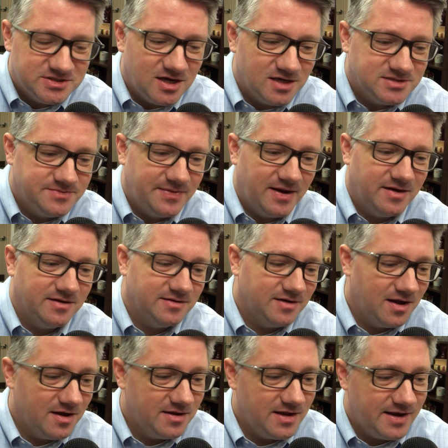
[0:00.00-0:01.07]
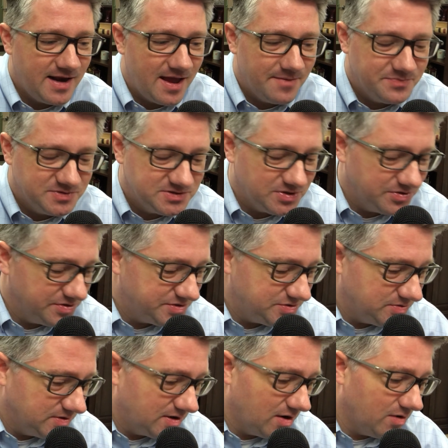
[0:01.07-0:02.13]
talked about an episode or
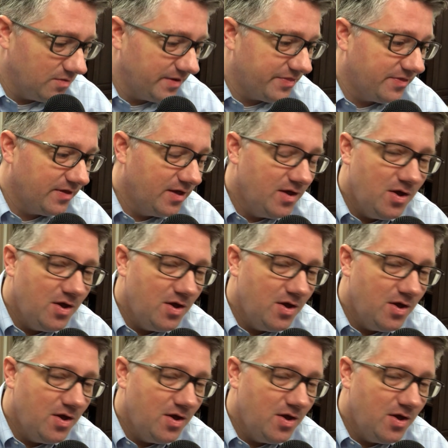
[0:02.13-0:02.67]
two ago with